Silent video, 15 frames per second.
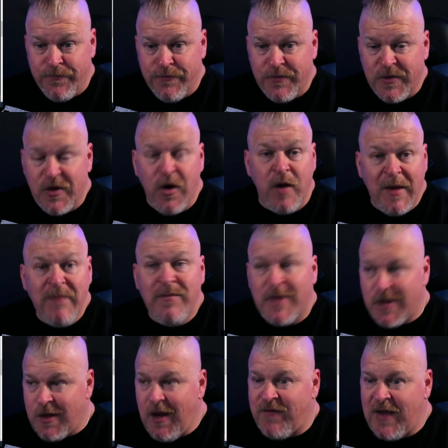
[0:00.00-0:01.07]
You know what I mean?
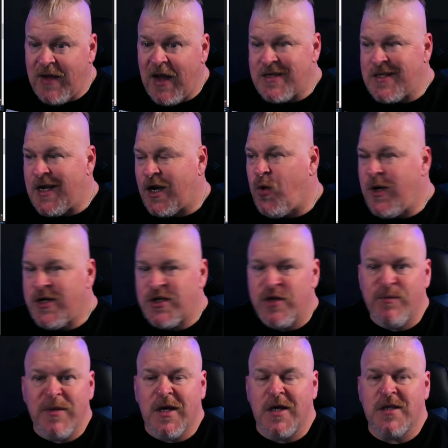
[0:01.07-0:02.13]
You have to ask that
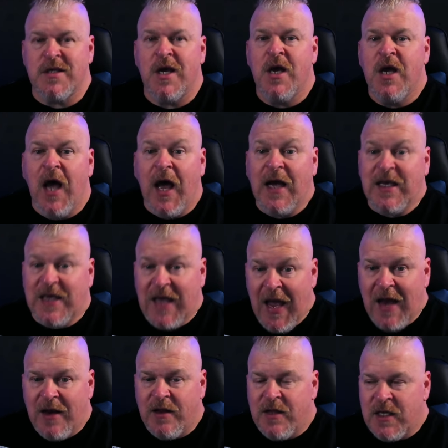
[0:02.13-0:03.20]
question because,
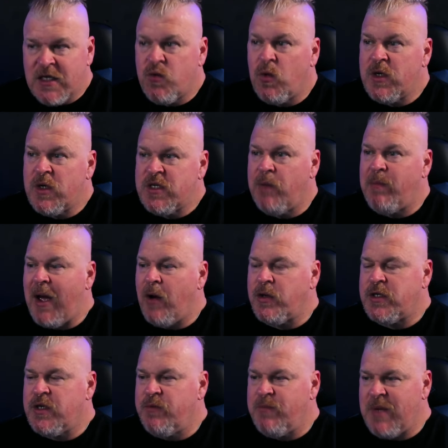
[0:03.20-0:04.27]
again, this was
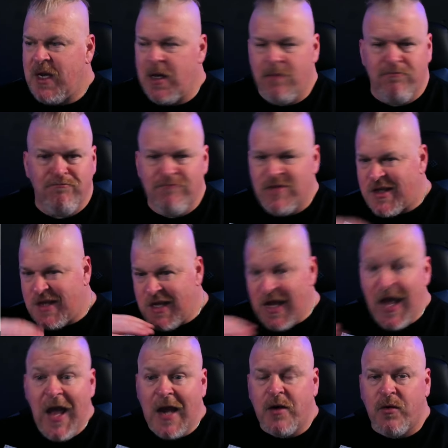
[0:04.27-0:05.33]
about to be
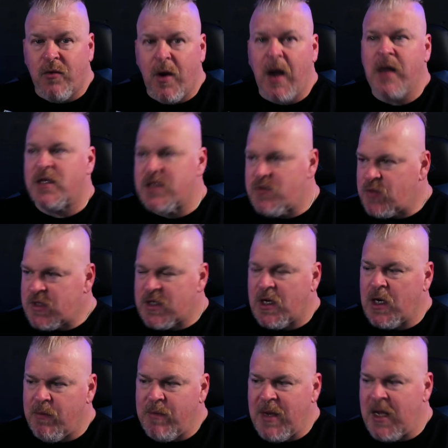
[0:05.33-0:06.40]
the end, right? This was
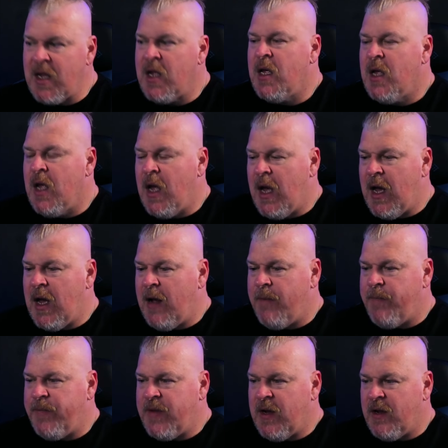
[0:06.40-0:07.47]
going to be
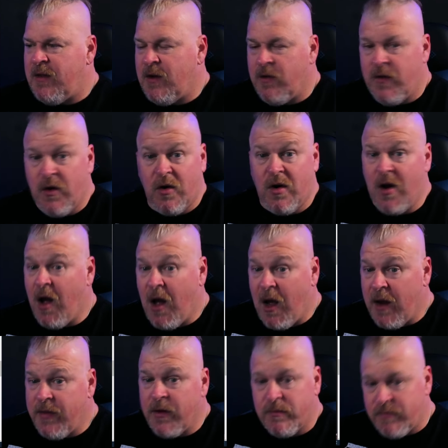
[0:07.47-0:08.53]
um, they're they're
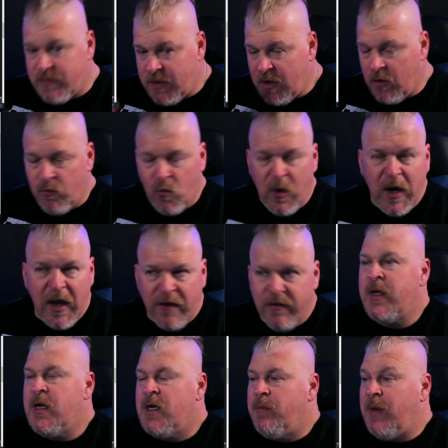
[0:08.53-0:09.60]
gone, they're you know
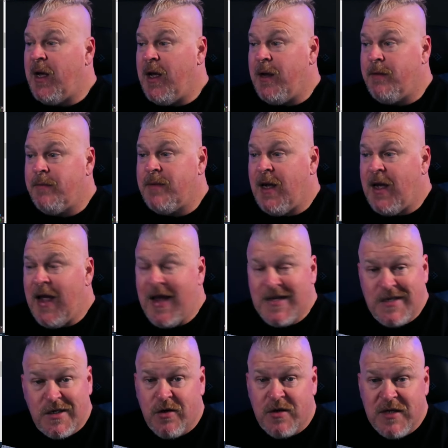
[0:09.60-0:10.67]
whatever. But uh,
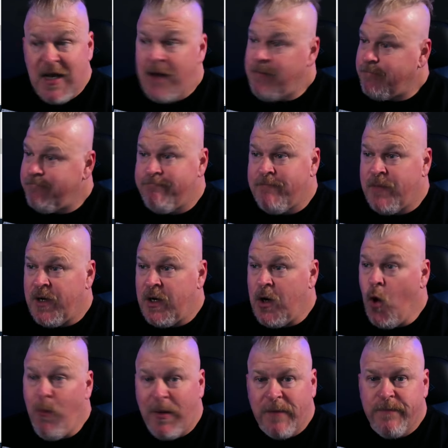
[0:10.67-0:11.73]
as it turns out,
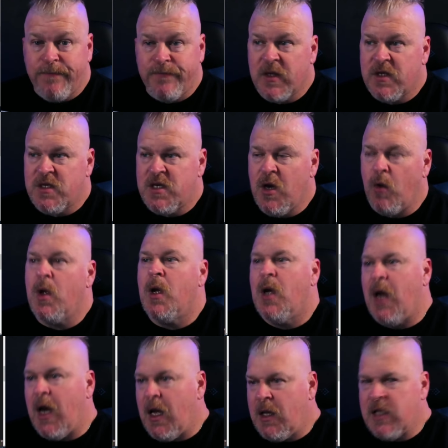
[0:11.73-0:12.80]
nope. So
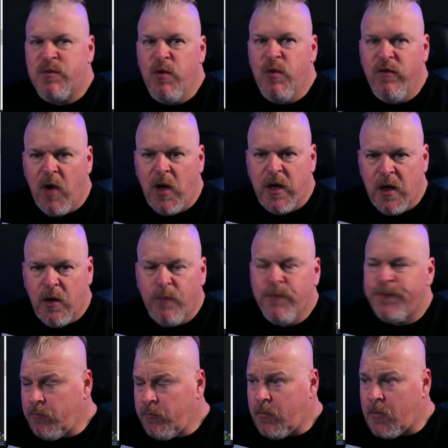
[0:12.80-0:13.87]
uh, let's move on
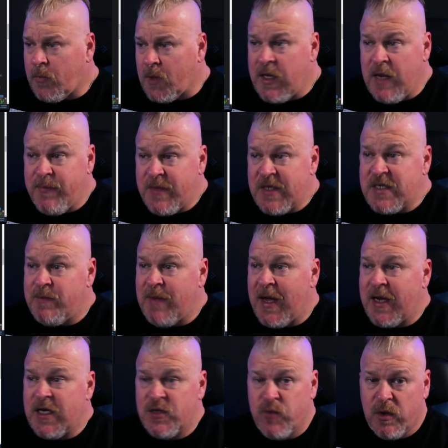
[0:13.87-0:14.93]
here. Keep this in
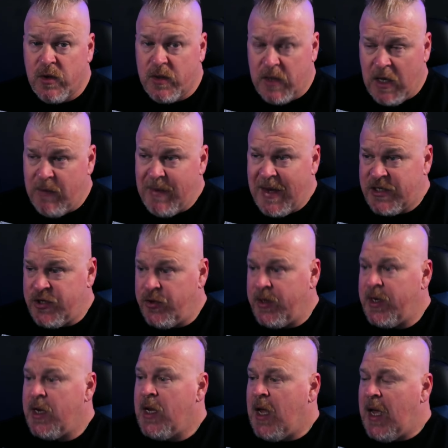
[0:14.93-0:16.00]
mind because we're going to come back to
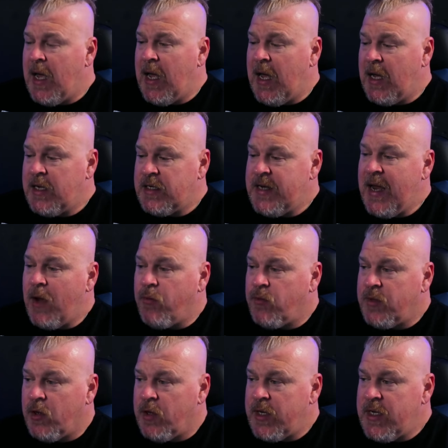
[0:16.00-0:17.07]
it. Uh, now
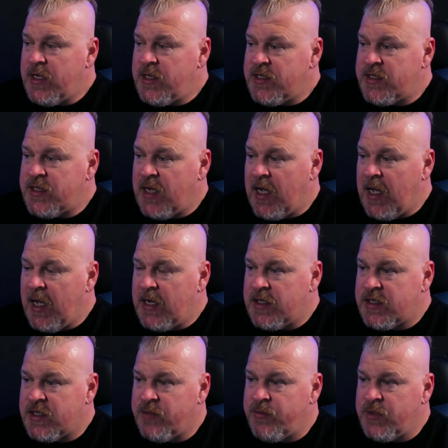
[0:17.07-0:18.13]
there is
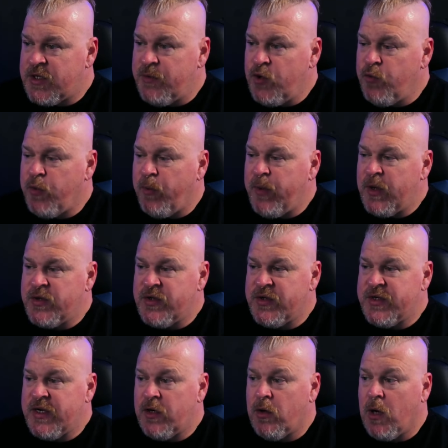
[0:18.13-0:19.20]
uh, some some new
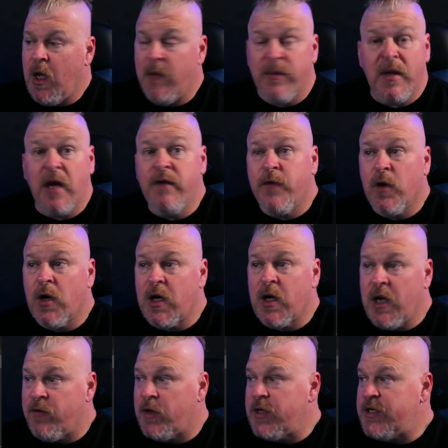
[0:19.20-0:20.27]
proposals that are up. None for
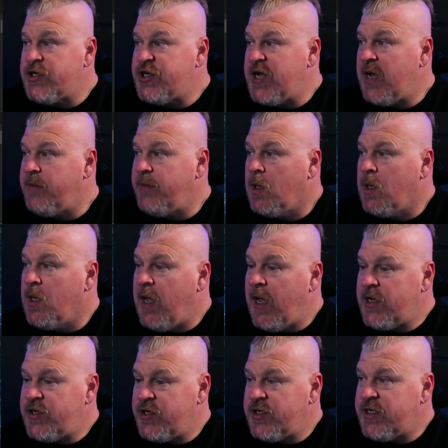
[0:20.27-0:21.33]
governance yet.
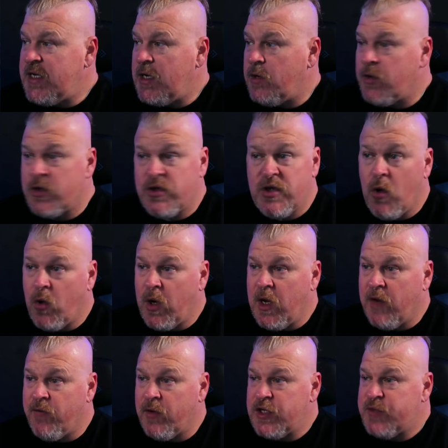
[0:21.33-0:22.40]
As you can see here, there's no
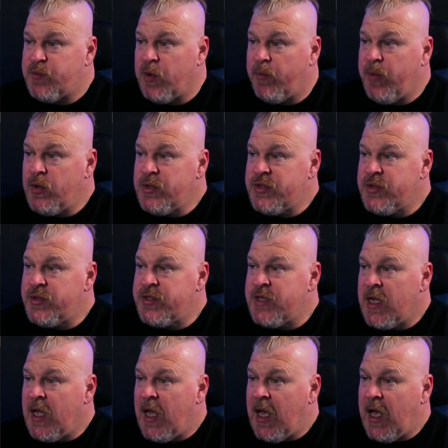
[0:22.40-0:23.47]
governance proposals
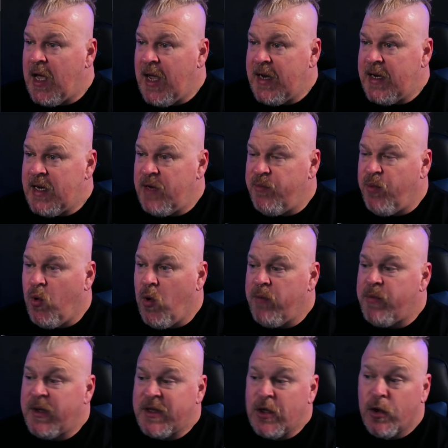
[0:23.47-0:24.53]
uh, at any
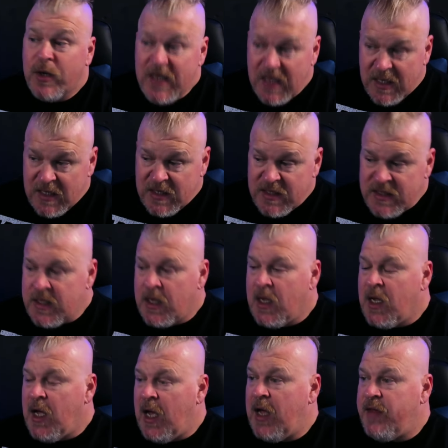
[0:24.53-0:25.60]
point, but there is
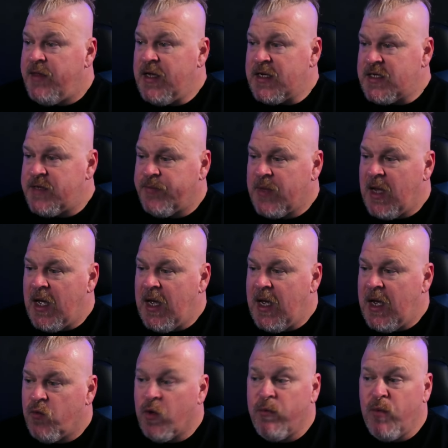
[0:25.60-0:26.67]
uh, this,
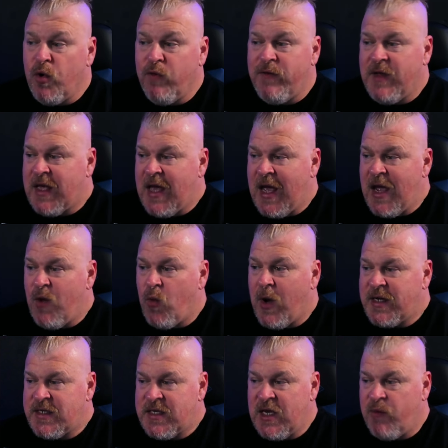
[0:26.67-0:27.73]
uh, remove the
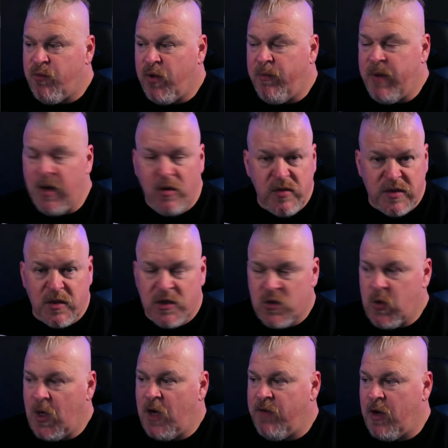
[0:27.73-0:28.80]
KYC proposal
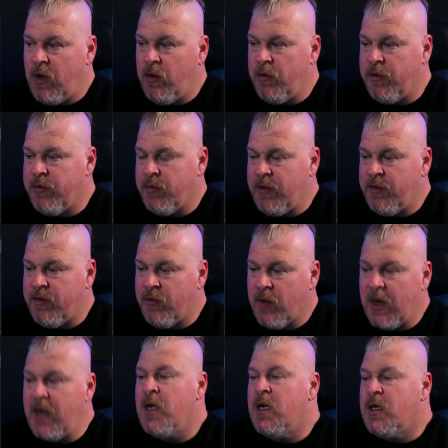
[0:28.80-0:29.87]

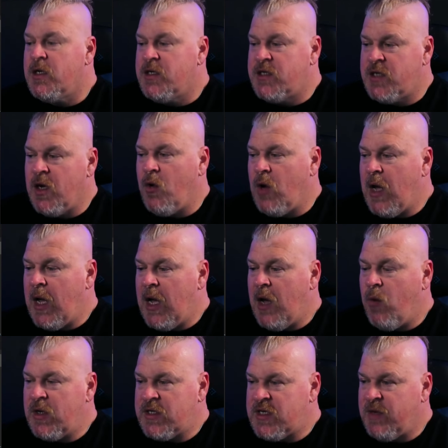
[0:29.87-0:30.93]
12033. So uh,
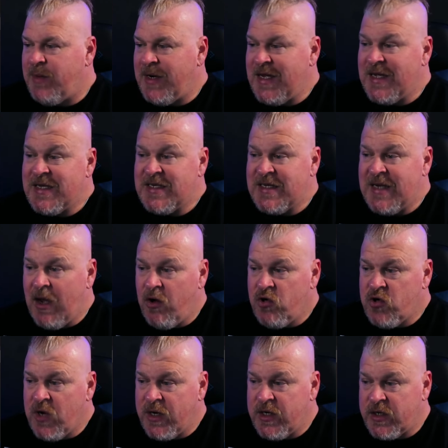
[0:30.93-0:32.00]
what somebody is
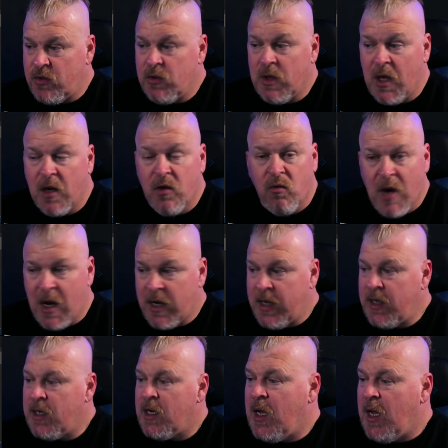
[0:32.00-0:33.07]
now trying to do, Lunk
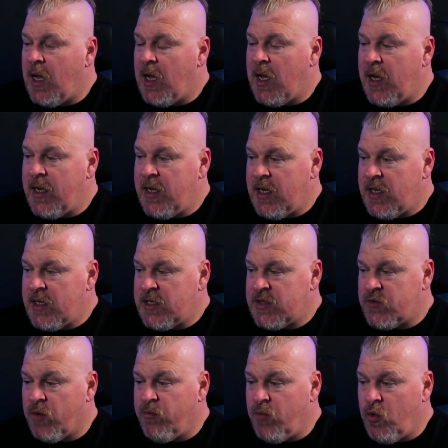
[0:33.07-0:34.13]
Rocket, uh,
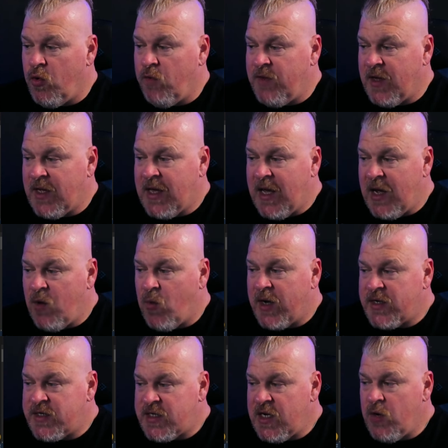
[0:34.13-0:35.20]
is remove the
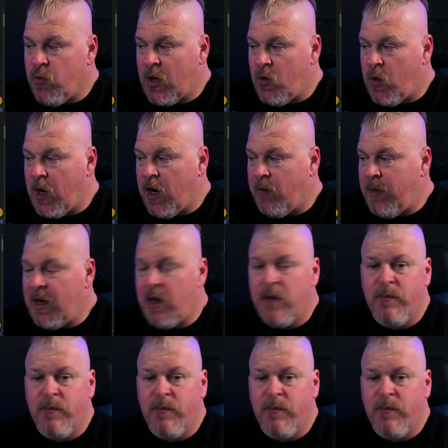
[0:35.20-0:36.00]
KYC requirement.